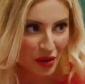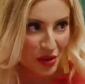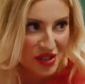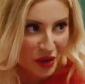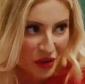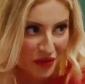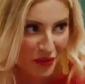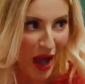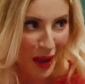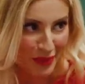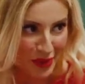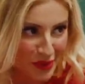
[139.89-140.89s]
Now, who's heard of
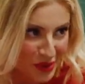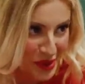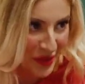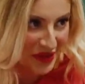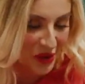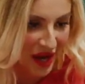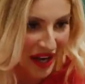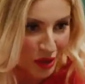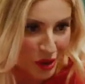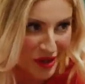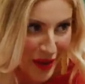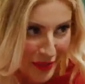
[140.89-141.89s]
pamplemousse before? I
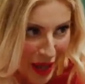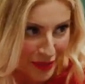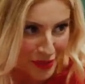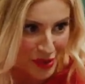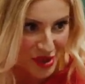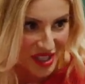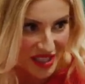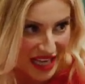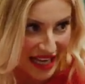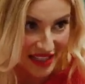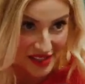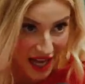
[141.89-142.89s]
learned about pamplemousse
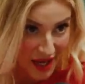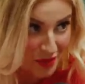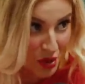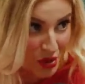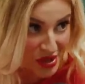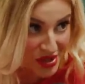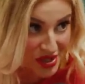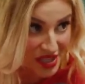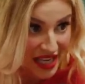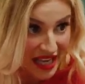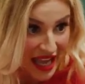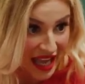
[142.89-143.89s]
today. It's not a
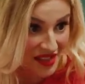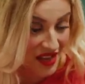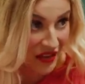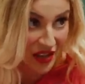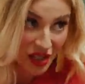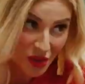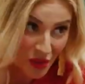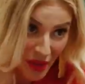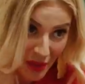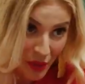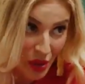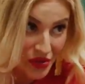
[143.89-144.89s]
mousse. Has nothing to do
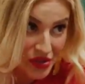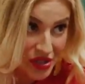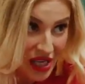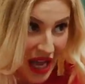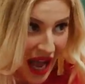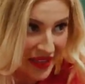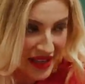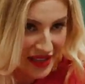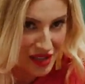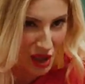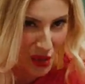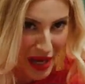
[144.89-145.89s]
with pimples. I
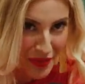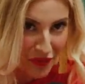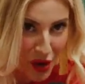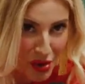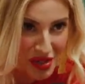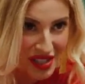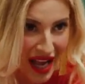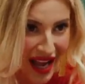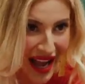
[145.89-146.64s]
think it's a grapefruit.